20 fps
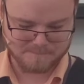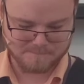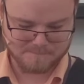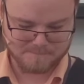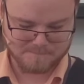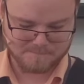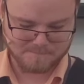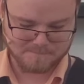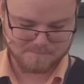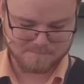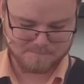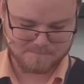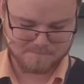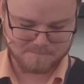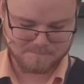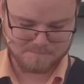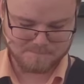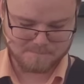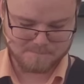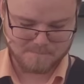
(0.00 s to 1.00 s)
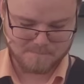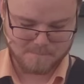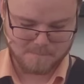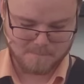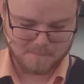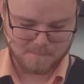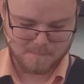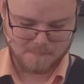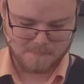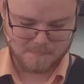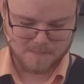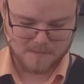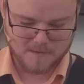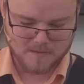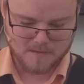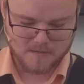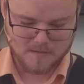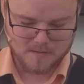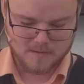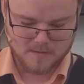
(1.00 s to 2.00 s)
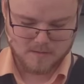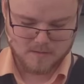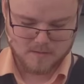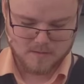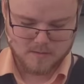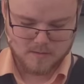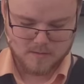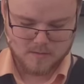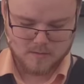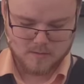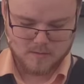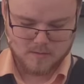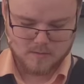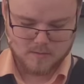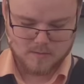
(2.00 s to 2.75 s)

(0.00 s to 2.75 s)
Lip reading: Nothing is said.